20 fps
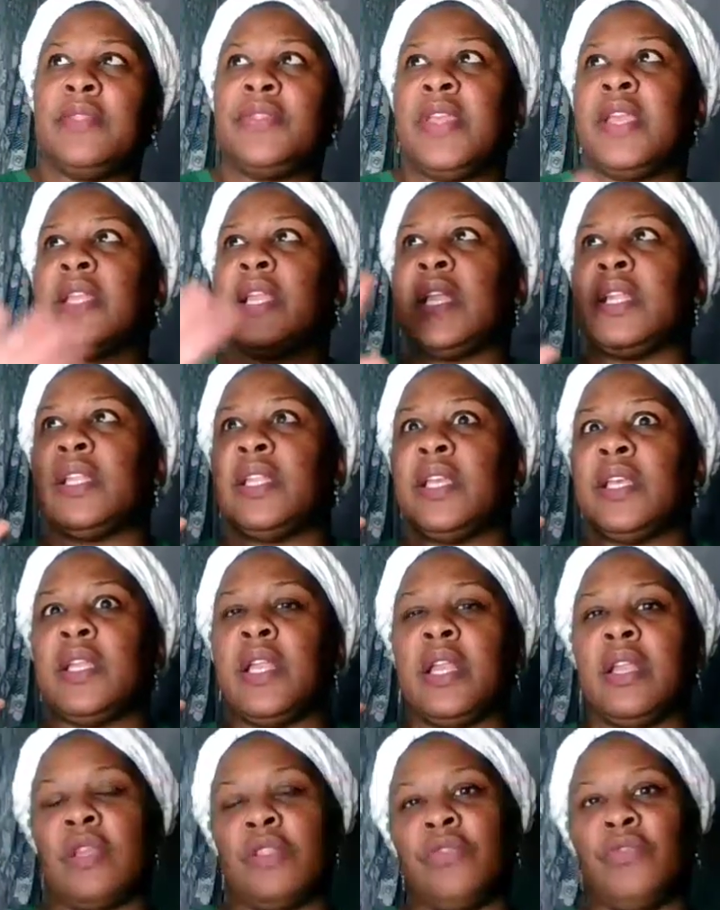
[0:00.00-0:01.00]
Then I did
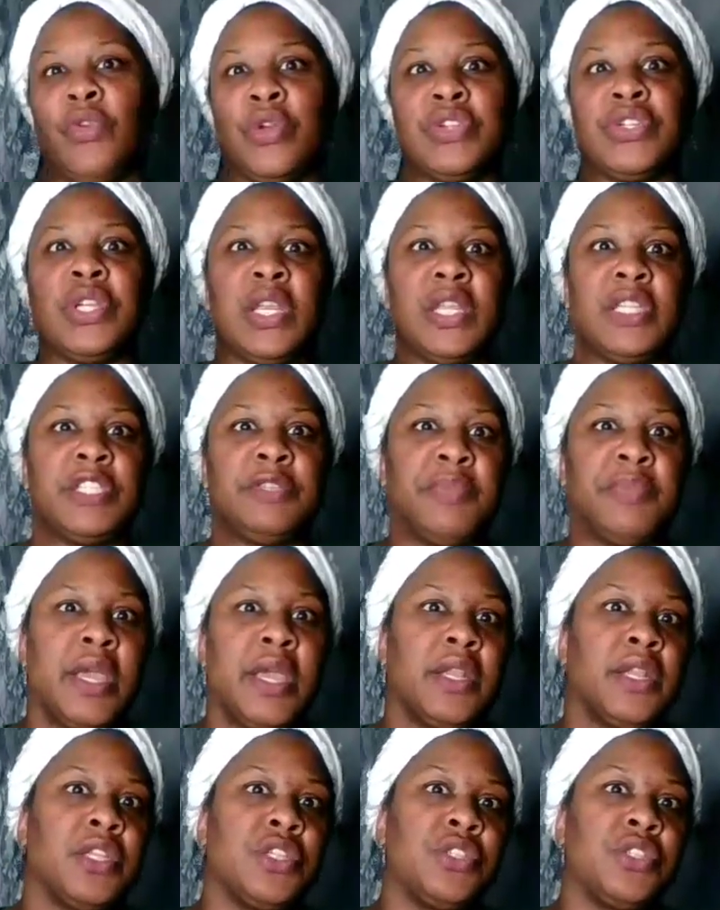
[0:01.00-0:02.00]
another version in
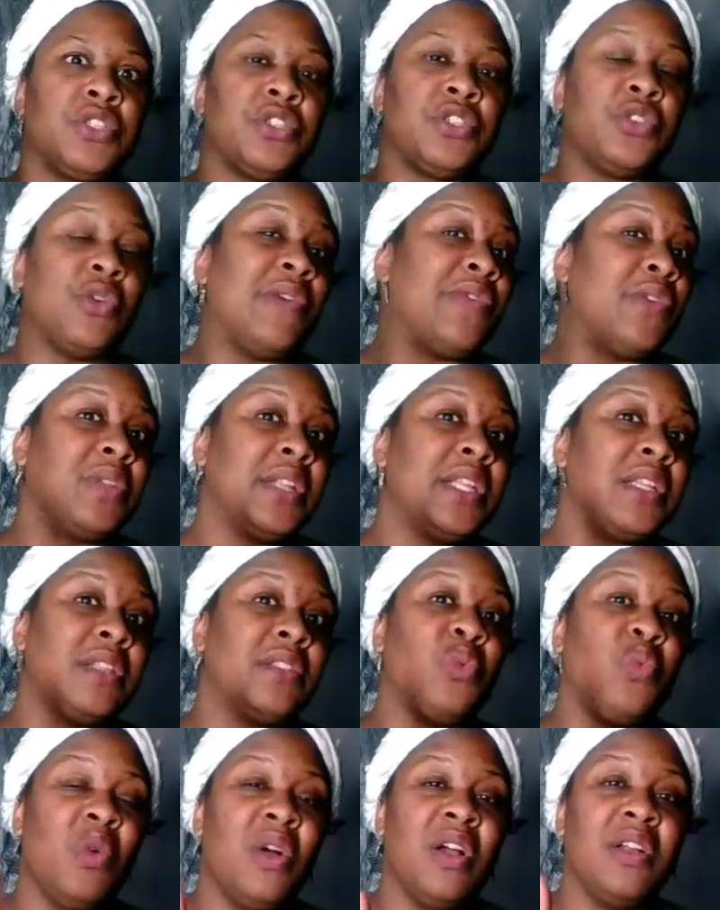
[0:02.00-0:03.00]
Spanish. So I've only done
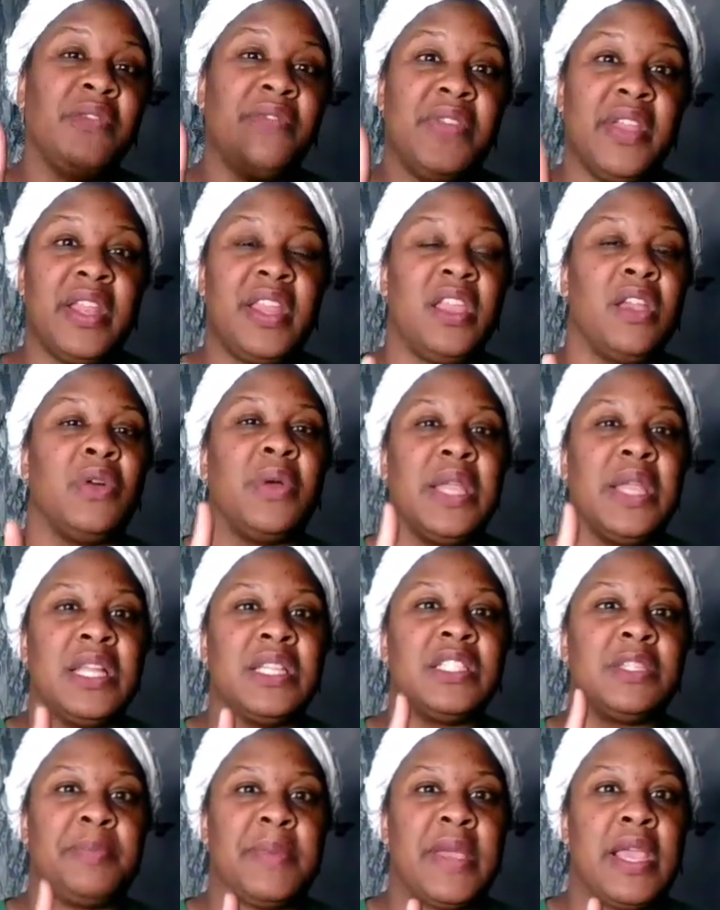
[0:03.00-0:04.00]
the one video
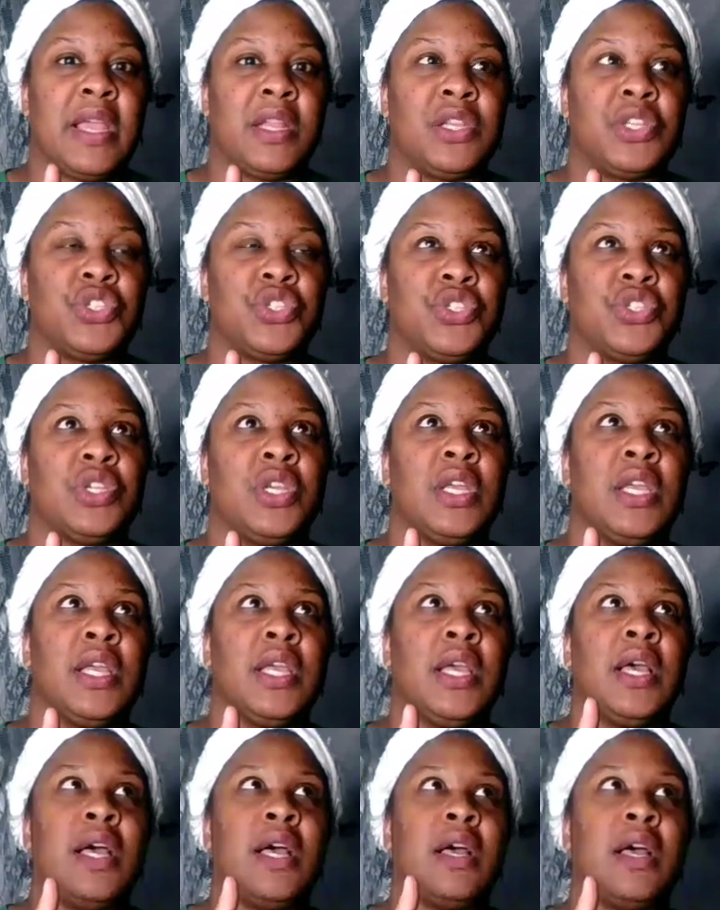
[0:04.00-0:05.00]
in Spanish,
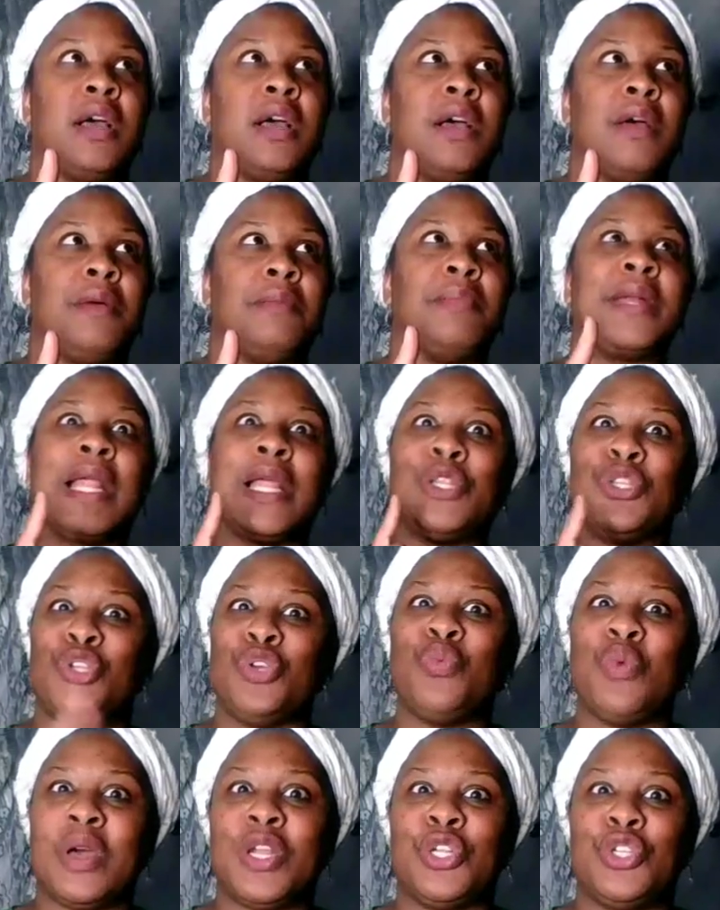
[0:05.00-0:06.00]
but I do
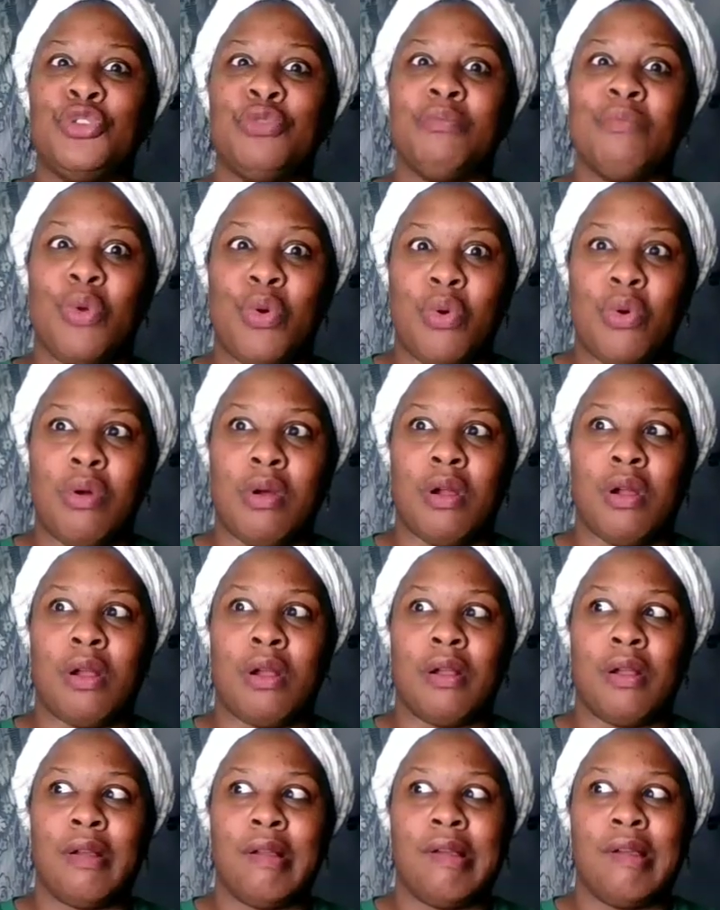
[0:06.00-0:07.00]
want to do
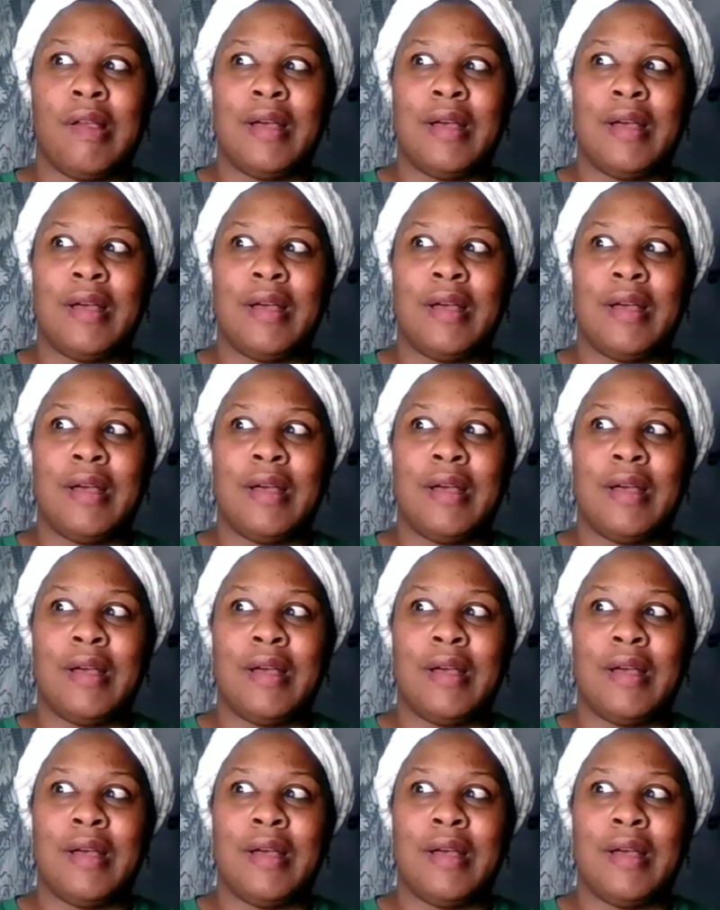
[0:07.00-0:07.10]
more.